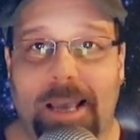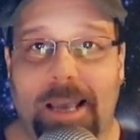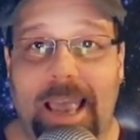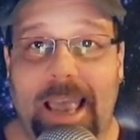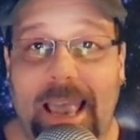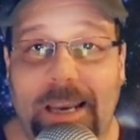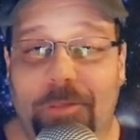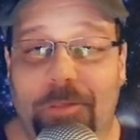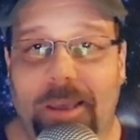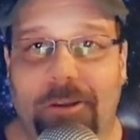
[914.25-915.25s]

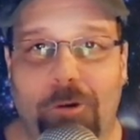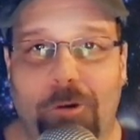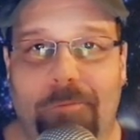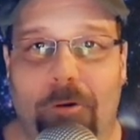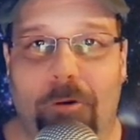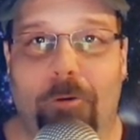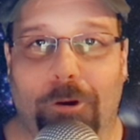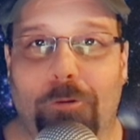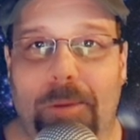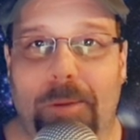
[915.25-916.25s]
anything U F O or U
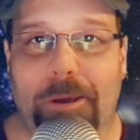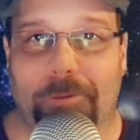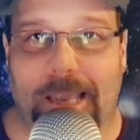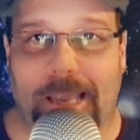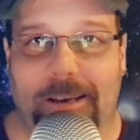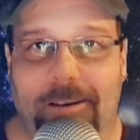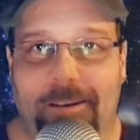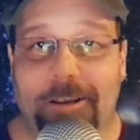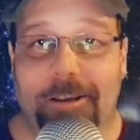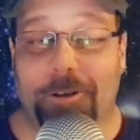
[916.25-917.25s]
A P related.
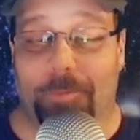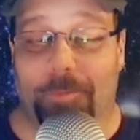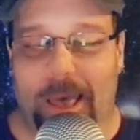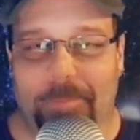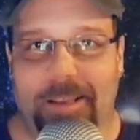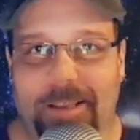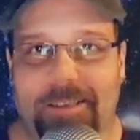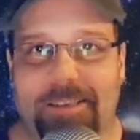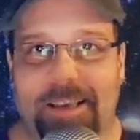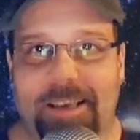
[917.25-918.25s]
So that means
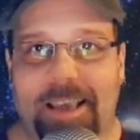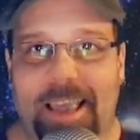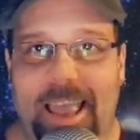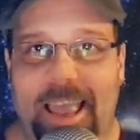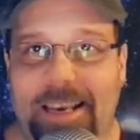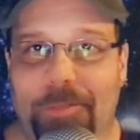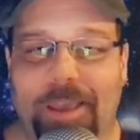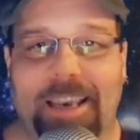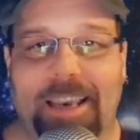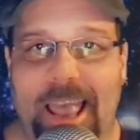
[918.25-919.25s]
anything
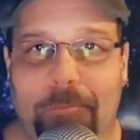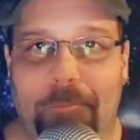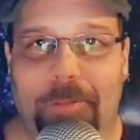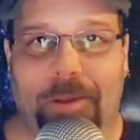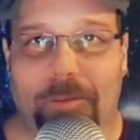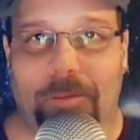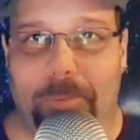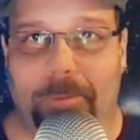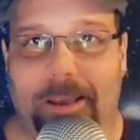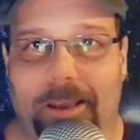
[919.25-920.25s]
and everything the
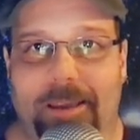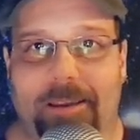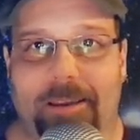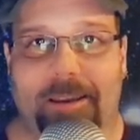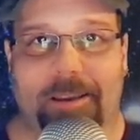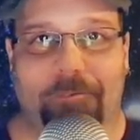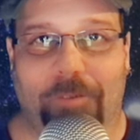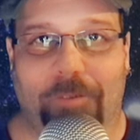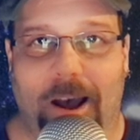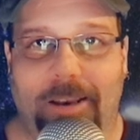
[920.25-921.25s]
public can
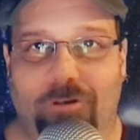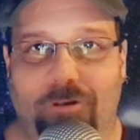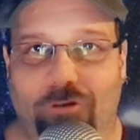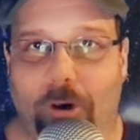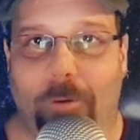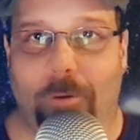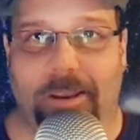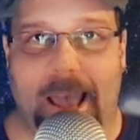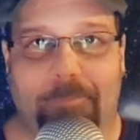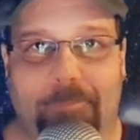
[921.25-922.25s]
find, show, and
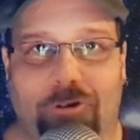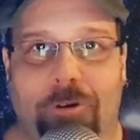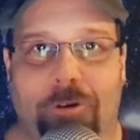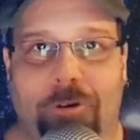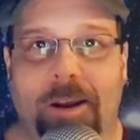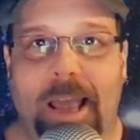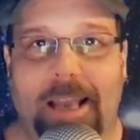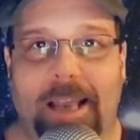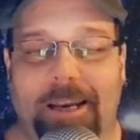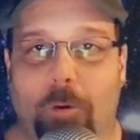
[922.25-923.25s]
capture, and
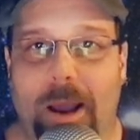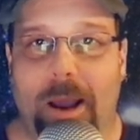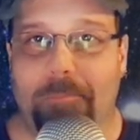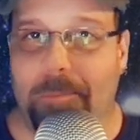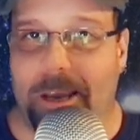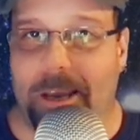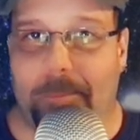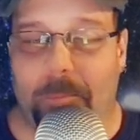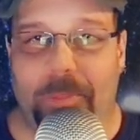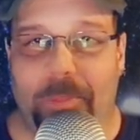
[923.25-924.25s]
in a way maybe come up
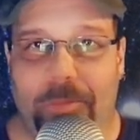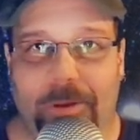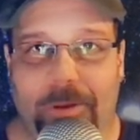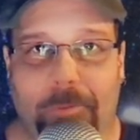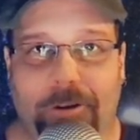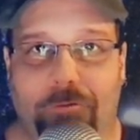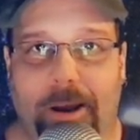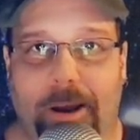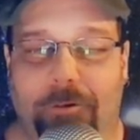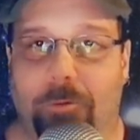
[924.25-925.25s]
with a theory to try
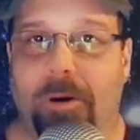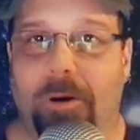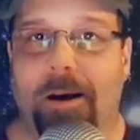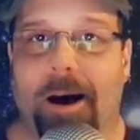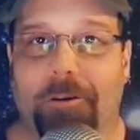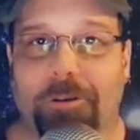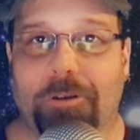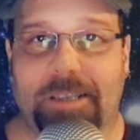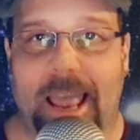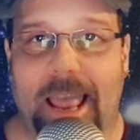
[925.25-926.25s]
to
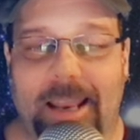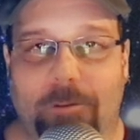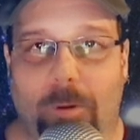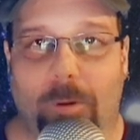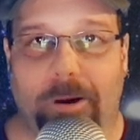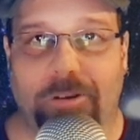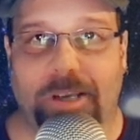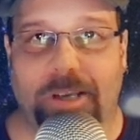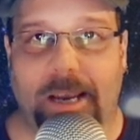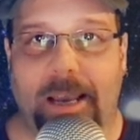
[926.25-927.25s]
understand what we are
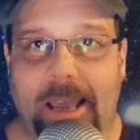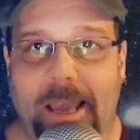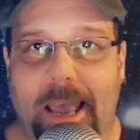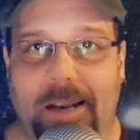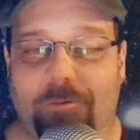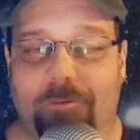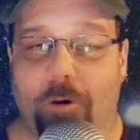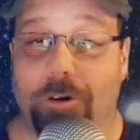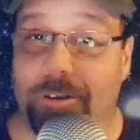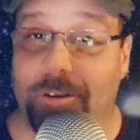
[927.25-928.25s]
seeing, and of
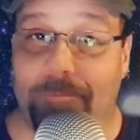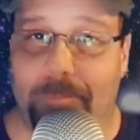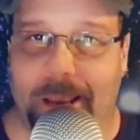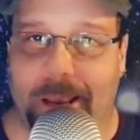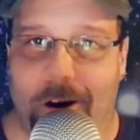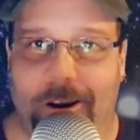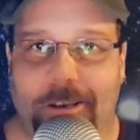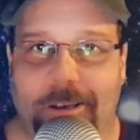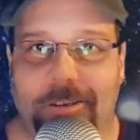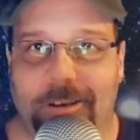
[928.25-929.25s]
course, being
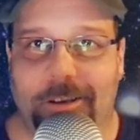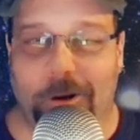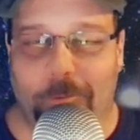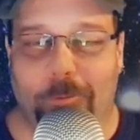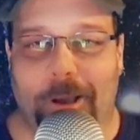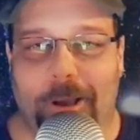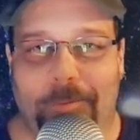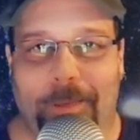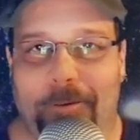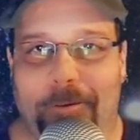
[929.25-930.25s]
honest. We'll get
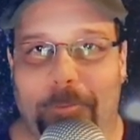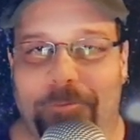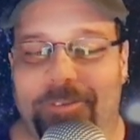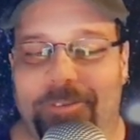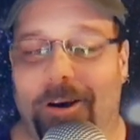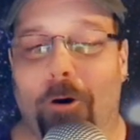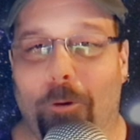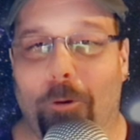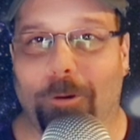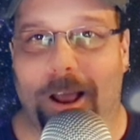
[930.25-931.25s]
there, and we'll see a
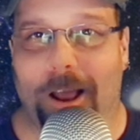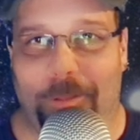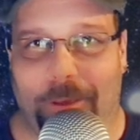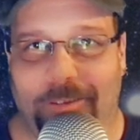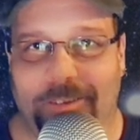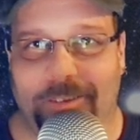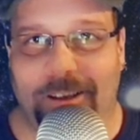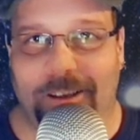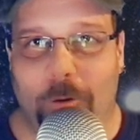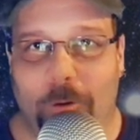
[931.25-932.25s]
whole lot of things,
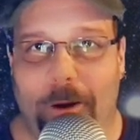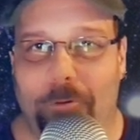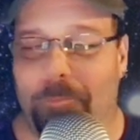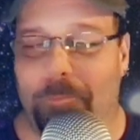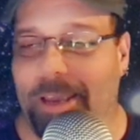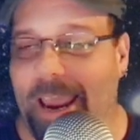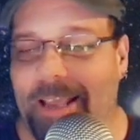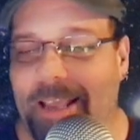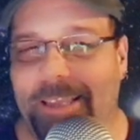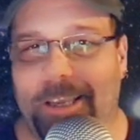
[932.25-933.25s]
whether it be
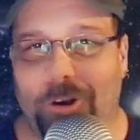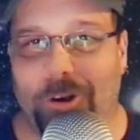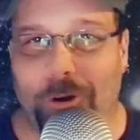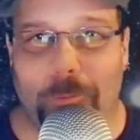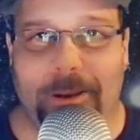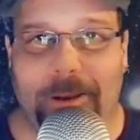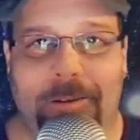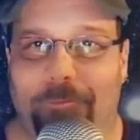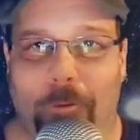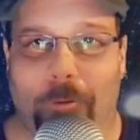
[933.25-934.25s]
alien, human,
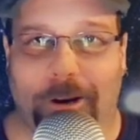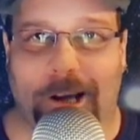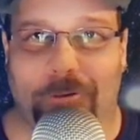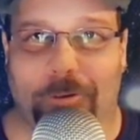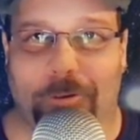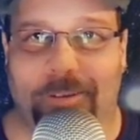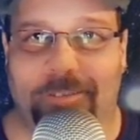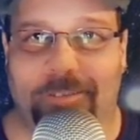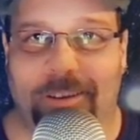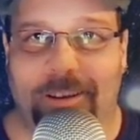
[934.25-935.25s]
foreign countries,
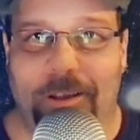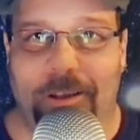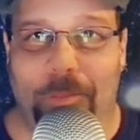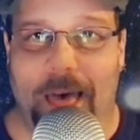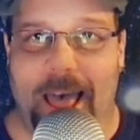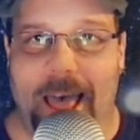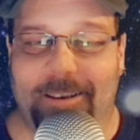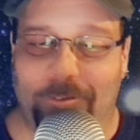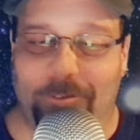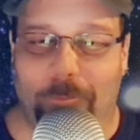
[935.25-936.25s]
that
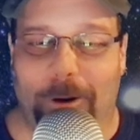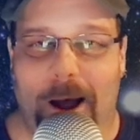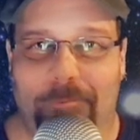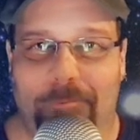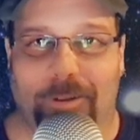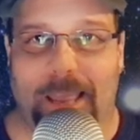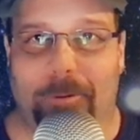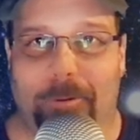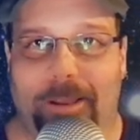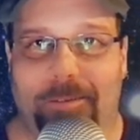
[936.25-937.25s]
we don't have to label
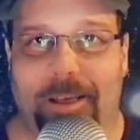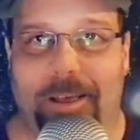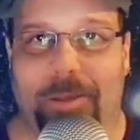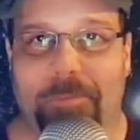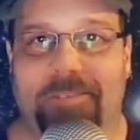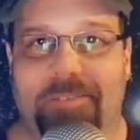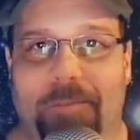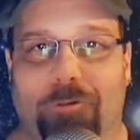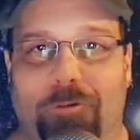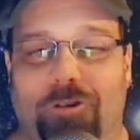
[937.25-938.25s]
it. I think it'd be safer
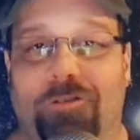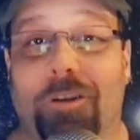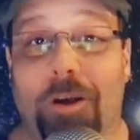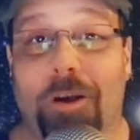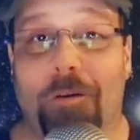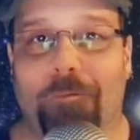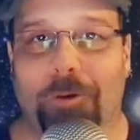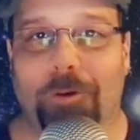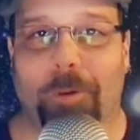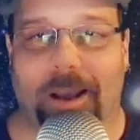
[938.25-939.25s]
just
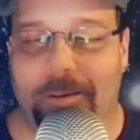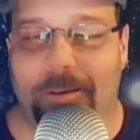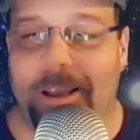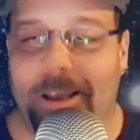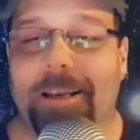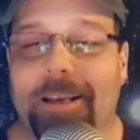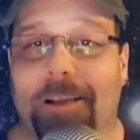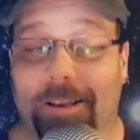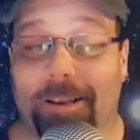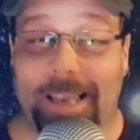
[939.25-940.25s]
viewing. Now,
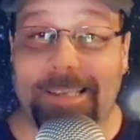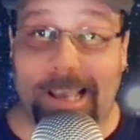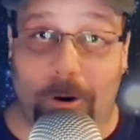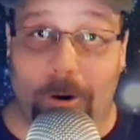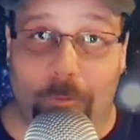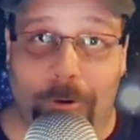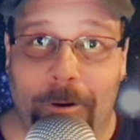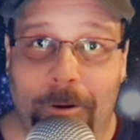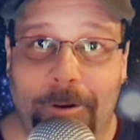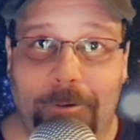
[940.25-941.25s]
let's head over
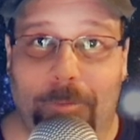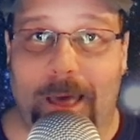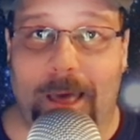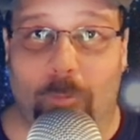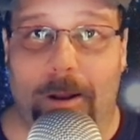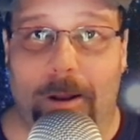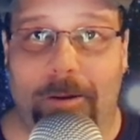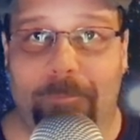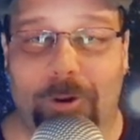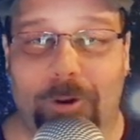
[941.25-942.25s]
to that one
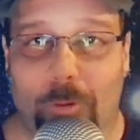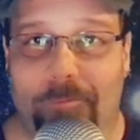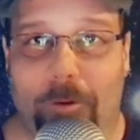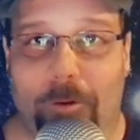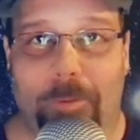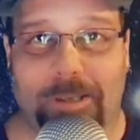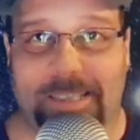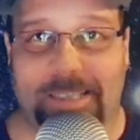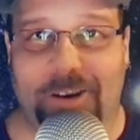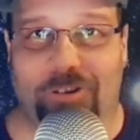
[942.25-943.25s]
U F O that was
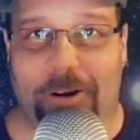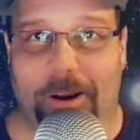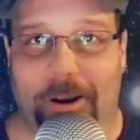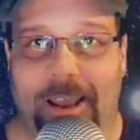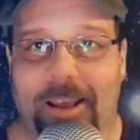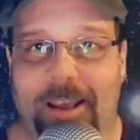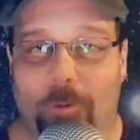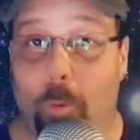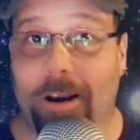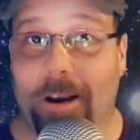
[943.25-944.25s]
stationary,
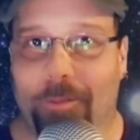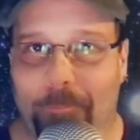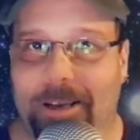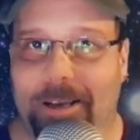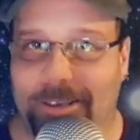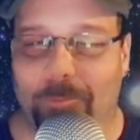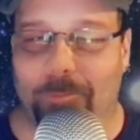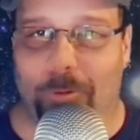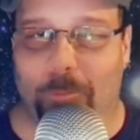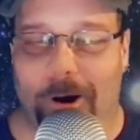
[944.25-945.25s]
one of them, because there's more
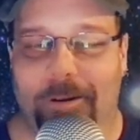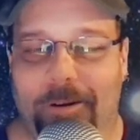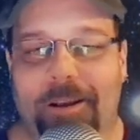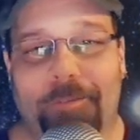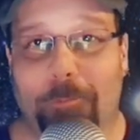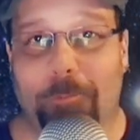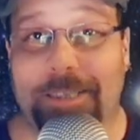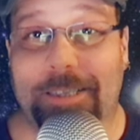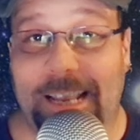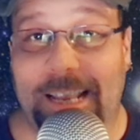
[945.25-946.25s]
than one, that was
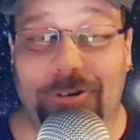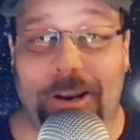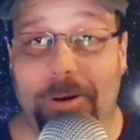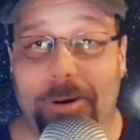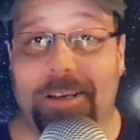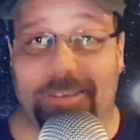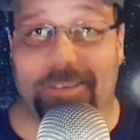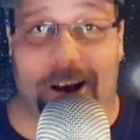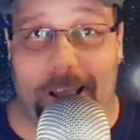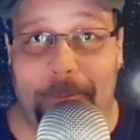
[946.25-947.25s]
stationary in the
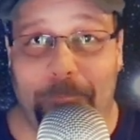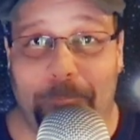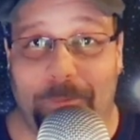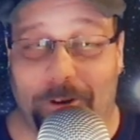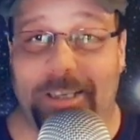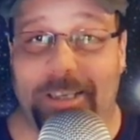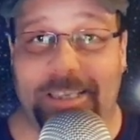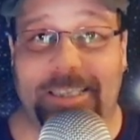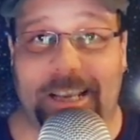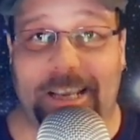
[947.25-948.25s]
sky. You're going to see it
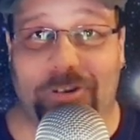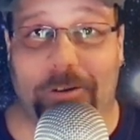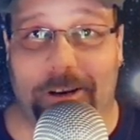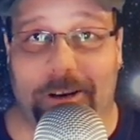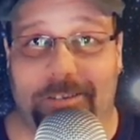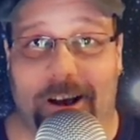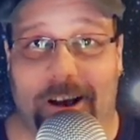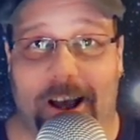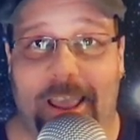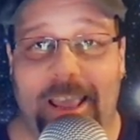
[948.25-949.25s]
stationary in the sky,
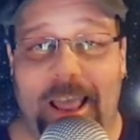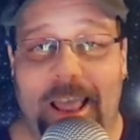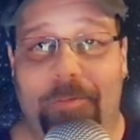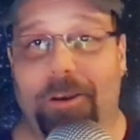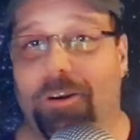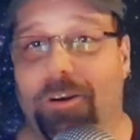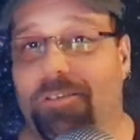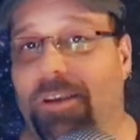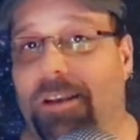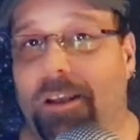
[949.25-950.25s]
and then you're going to see
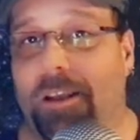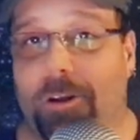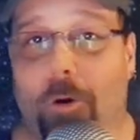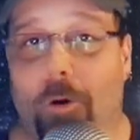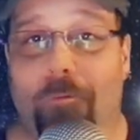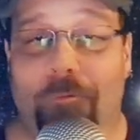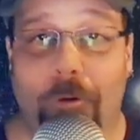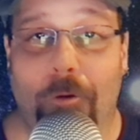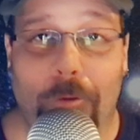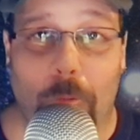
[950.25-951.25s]
it go
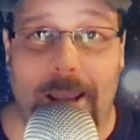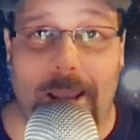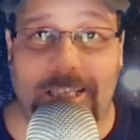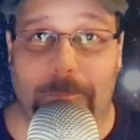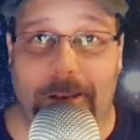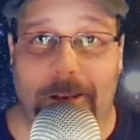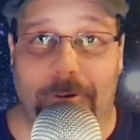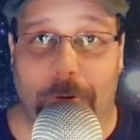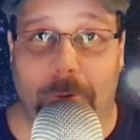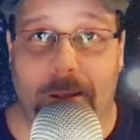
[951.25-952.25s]
further away and split in
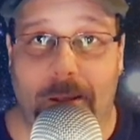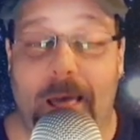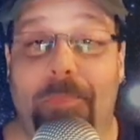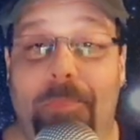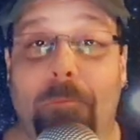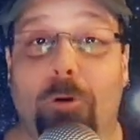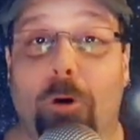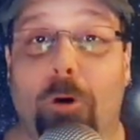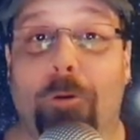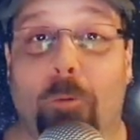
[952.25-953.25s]
two, and then we'll go
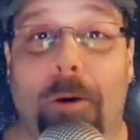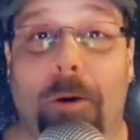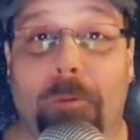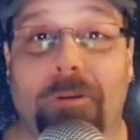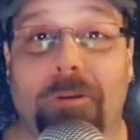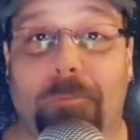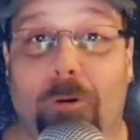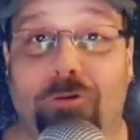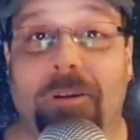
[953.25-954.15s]
to the one that was in motion